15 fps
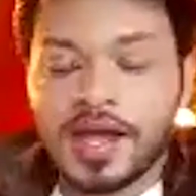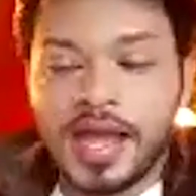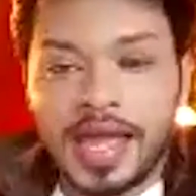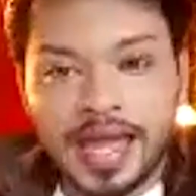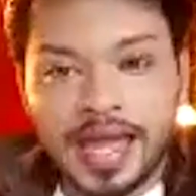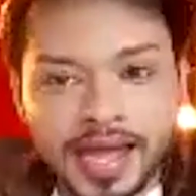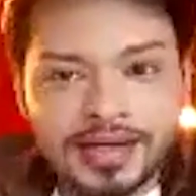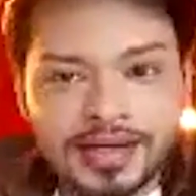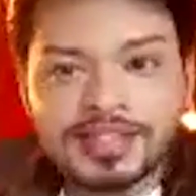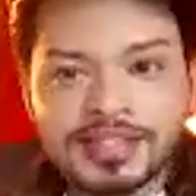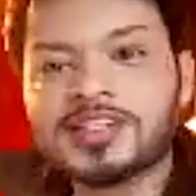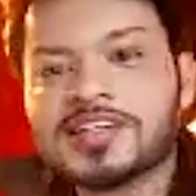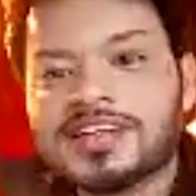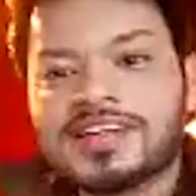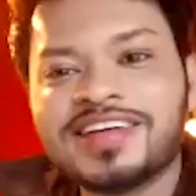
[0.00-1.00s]

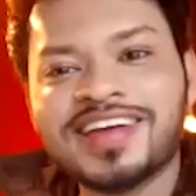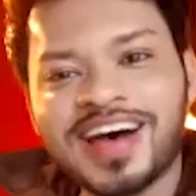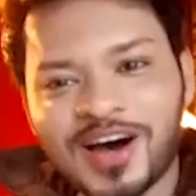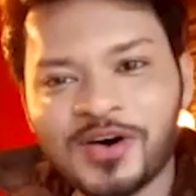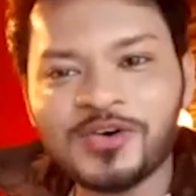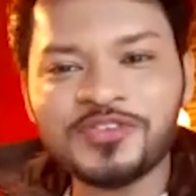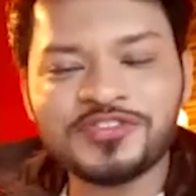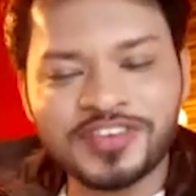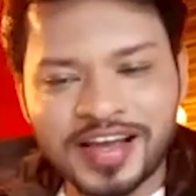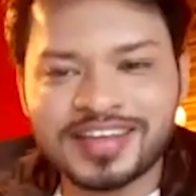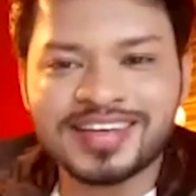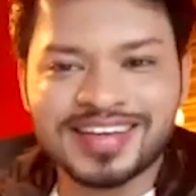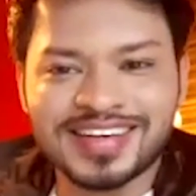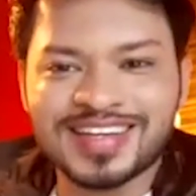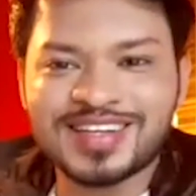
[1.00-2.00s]
And now,
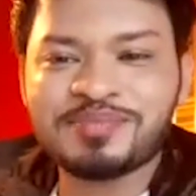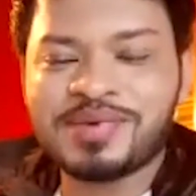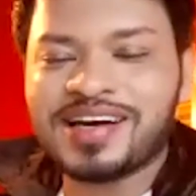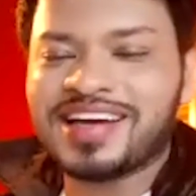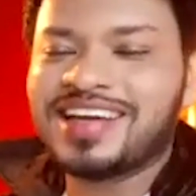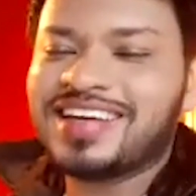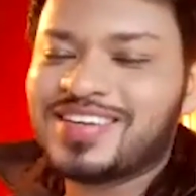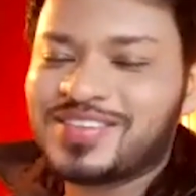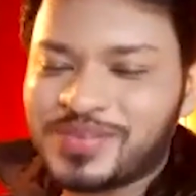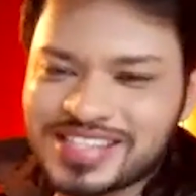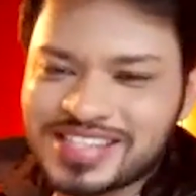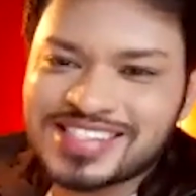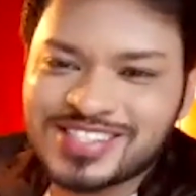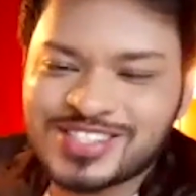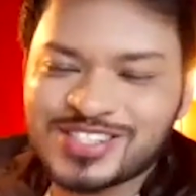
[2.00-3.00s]
finally, my
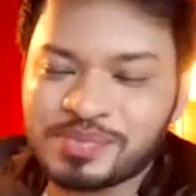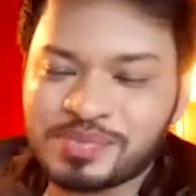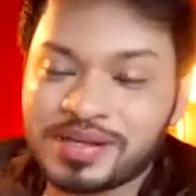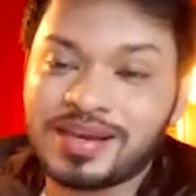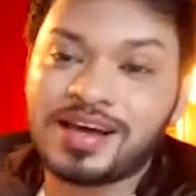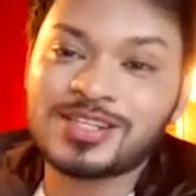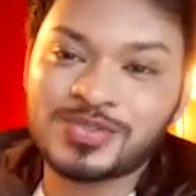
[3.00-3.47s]
question to you, my last